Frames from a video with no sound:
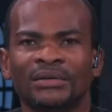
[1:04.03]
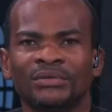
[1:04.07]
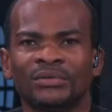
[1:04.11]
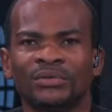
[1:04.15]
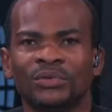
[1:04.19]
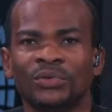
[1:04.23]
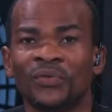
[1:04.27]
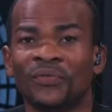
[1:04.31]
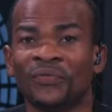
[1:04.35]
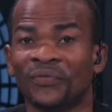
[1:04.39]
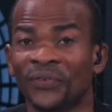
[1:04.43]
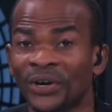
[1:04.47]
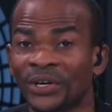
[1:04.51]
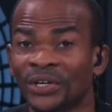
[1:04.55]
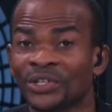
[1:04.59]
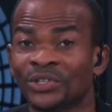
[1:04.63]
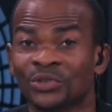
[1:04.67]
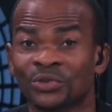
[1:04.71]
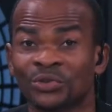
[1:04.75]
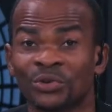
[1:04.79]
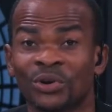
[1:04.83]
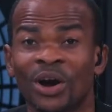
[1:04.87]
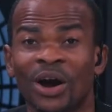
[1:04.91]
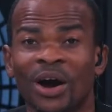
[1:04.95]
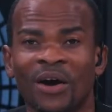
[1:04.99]
who
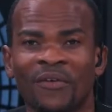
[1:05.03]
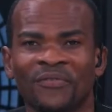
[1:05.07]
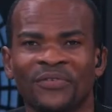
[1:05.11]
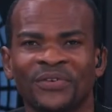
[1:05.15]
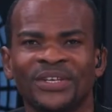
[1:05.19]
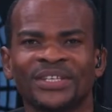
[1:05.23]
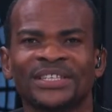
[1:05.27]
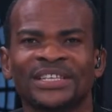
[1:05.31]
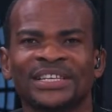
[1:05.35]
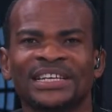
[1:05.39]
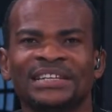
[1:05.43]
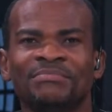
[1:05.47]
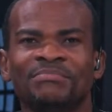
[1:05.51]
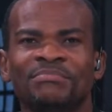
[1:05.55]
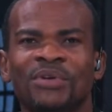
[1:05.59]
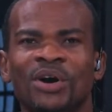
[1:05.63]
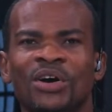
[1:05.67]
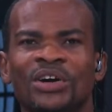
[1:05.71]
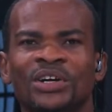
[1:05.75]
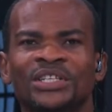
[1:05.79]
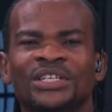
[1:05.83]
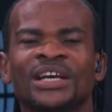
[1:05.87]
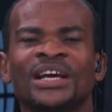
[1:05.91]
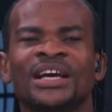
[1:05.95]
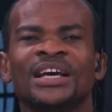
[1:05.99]
first took office in
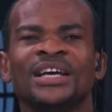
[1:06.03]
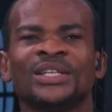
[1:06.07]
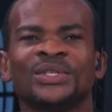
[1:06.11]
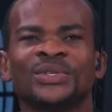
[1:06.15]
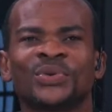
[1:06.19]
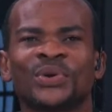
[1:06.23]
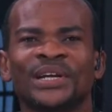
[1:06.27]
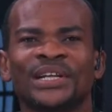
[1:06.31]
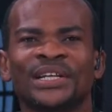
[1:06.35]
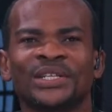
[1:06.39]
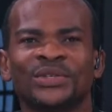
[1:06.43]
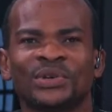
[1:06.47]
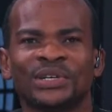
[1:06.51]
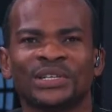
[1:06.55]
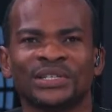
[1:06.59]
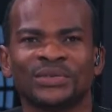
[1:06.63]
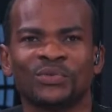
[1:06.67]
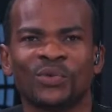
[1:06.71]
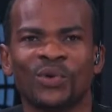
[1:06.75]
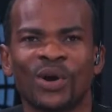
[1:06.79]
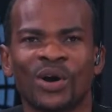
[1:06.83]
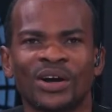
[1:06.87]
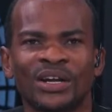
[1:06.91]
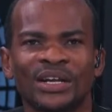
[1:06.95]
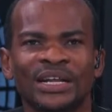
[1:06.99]
March
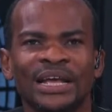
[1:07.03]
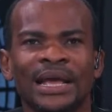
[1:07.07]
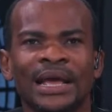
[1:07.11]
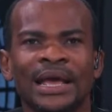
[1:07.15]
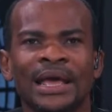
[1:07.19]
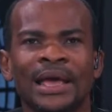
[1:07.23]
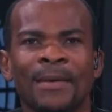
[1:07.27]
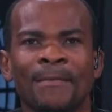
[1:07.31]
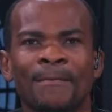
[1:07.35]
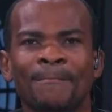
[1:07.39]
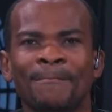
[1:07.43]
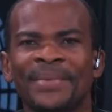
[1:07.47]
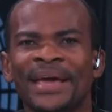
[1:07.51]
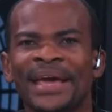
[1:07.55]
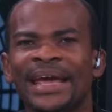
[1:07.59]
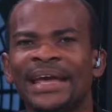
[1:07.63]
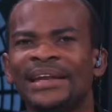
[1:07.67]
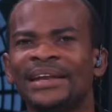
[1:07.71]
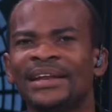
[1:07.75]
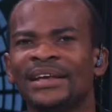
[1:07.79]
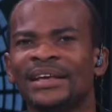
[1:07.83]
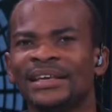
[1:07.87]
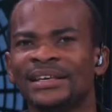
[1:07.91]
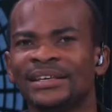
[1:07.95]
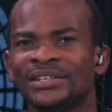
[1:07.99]
2021,
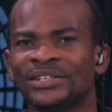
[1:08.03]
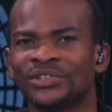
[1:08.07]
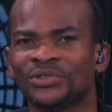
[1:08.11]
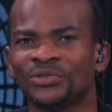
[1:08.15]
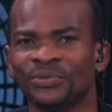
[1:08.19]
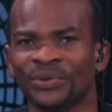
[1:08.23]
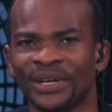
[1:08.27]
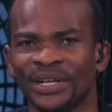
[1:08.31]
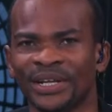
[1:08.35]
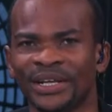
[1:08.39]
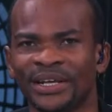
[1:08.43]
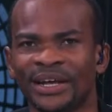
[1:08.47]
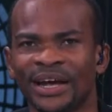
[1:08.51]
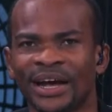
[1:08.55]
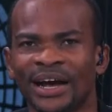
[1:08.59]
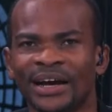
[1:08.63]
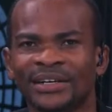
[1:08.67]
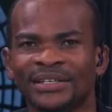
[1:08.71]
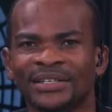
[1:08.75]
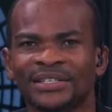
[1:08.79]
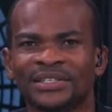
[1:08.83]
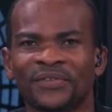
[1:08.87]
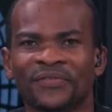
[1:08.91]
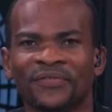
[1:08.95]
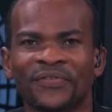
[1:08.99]
made history
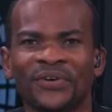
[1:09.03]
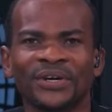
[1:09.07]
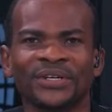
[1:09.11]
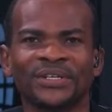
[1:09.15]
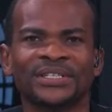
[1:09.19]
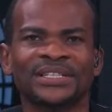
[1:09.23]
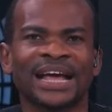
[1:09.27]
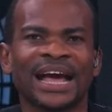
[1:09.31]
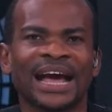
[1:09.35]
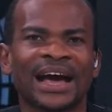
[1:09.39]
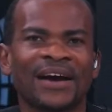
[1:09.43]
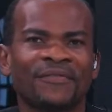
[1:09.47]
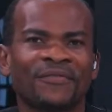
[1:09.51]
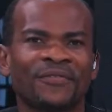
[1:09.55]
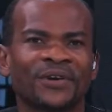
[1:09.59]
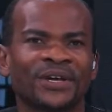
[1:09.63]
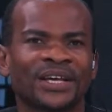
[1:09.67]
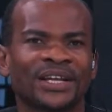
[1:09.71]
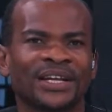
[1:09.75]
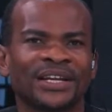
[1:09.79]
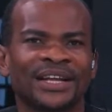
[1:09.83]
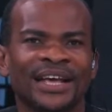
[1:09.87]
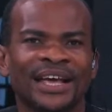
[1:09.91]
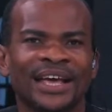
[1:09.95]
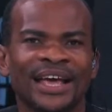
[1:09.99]
as the first
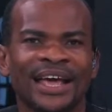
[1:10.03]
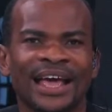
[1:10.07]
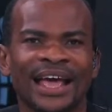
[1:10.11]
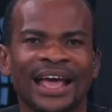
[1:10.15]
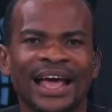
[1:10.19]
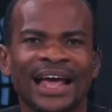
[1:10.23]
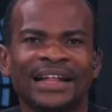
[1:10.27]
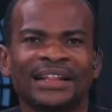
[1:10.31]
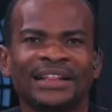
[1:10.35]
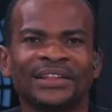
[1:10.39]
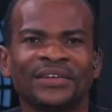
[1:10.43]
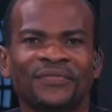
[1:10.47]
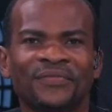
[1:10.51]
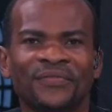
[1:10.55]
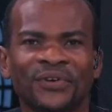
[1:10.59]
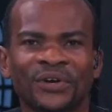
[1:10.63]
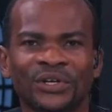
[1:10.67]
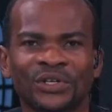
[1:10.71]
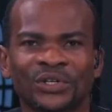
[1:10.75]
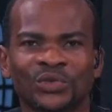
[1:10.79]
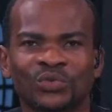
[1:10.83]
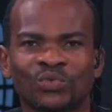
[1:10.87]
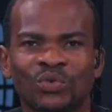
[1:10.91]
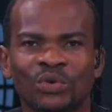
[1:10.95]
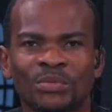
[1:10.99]
African and the
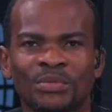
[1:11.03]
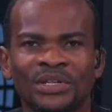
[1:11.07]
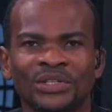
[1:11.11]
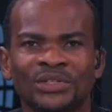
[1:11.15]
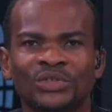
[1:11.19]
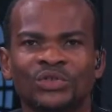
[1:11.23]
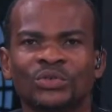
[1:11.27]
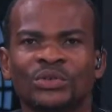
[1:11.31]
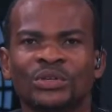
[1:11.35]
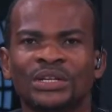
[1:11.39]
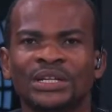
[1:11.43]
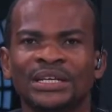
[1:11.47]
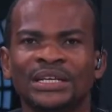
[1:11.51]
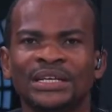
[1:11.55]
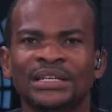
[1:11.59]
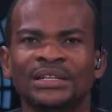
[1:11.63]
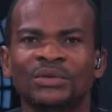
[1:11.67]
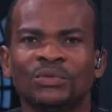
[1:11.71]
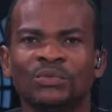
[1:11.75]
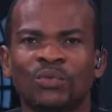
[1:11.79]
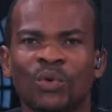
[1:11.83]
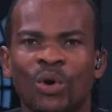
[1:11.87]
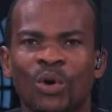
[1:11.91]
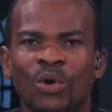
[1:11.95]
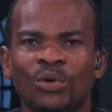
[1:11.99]
first woman to lead
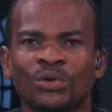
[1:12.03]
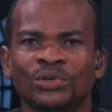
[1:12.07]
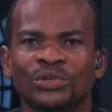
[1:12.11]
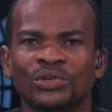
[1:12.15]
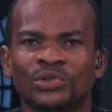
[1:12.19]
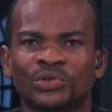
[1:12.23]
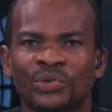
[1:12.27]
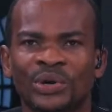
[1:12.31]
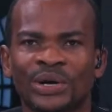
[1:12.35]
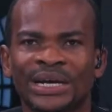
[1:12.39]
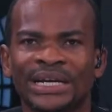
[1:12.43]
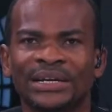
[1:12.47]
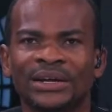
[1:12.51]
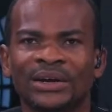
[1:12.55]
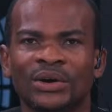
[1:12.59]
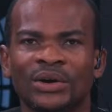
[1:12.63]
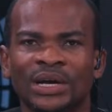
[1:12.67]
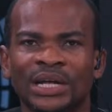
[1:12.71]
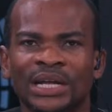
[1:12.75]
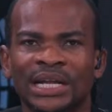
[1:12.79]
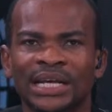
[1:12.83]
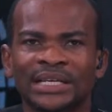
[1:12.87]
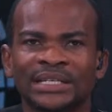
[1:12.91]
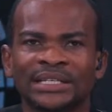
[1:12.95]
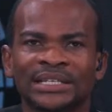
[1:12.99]
the World Trade
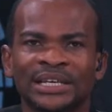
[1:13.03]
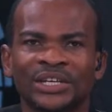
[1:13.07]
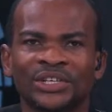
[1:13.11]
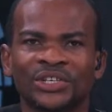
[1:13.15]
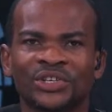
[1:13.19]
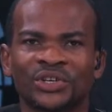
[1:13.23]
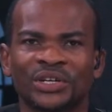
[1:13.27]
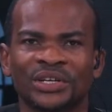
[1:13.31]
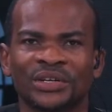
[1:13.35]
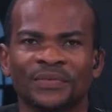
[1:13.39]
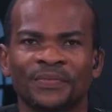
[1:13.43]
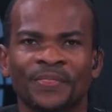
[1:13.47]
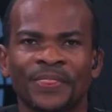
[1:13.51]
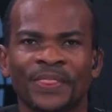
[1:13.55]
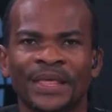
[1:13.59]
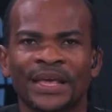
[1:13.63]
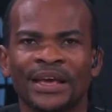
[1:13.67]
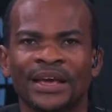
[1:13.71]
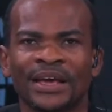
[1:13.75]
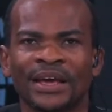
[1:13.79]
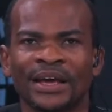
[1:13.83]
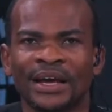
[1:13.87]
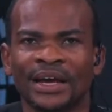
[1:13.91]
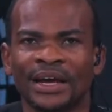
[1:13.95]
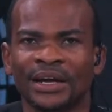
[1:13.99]
Organization.
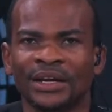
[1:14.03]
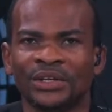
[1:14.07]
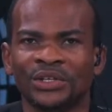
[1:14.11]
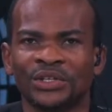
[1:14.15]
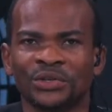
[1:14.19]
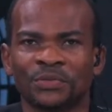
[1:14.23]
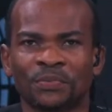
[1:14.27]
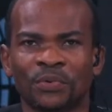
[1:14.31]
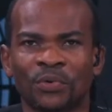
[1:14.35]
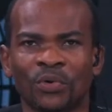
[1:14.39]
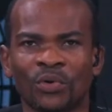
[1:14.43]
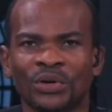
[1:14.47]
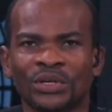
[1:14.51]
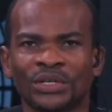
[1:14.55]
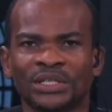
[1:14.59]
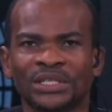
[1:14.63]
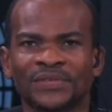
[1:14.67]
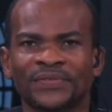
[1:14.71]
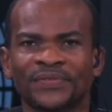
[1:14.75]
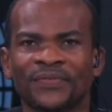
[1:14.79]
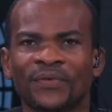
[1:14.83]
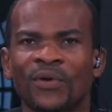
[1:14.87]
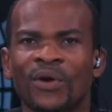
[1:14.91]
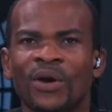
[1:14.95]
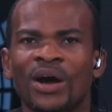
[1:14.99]
Early
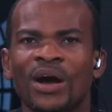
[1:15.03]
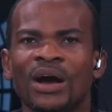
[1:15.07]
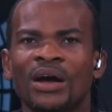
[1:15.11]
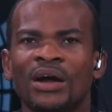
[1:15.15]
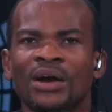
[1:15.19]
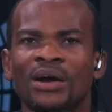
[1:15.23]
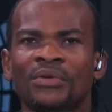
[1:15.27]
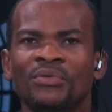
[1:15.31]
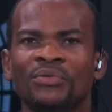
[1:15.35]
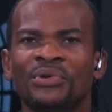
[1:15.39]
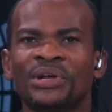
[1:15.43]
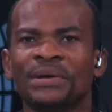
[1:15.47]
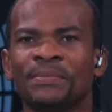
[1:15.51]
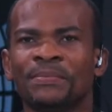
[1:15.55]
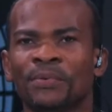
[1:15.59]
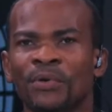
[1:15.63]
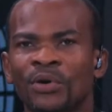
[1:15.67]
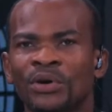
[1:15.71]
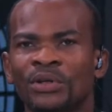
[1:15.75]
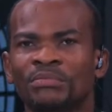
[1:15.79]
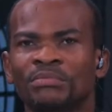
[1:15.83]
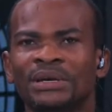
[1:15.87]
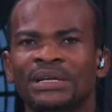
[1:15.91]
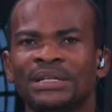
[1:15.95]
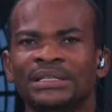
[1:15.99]
supports for her
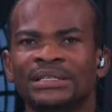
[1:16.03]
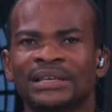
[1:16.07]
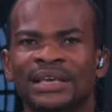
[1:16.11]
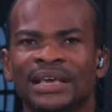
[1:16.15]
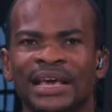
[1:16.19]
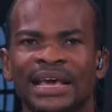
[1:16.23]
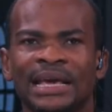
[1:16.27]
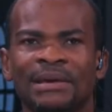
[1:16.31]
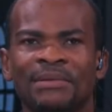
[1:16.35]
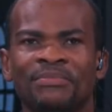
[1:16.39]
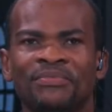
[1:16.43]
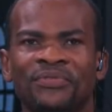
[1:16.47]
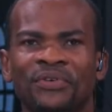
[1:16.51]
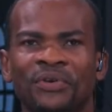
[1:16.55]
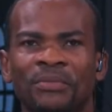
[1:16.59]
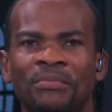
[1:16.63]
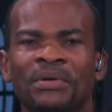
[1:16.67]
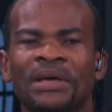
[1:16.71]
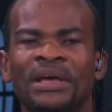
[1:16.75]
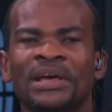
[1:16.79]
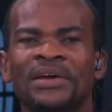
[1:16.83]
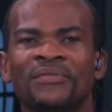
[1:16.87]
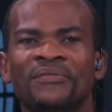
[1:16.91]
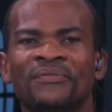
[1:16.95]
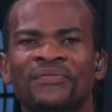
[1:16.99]
reappointment came
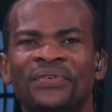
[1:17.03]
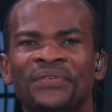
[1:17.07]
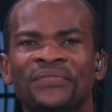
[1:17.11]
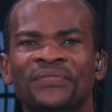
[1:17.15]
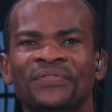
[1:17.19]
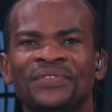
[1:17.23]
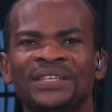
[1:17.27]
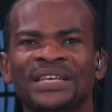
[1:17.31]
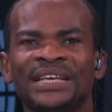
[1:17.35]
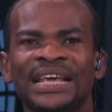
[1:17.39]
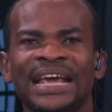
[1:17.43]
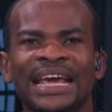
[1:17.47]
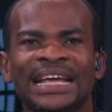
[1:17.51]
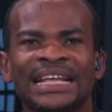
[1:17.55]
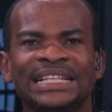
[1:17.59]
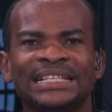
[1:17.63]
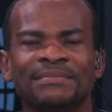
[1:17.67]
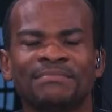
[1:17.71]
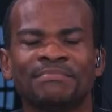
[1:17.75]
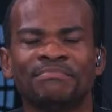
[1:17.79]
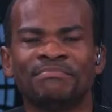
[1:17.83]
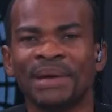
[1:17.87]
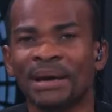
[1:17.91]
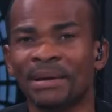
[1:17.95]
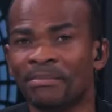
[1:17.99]
from
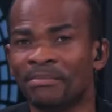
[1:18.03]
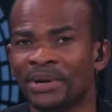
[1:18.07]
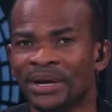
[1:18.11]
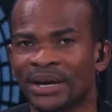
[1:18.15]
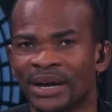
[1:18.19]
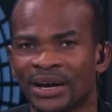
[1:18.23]
58 member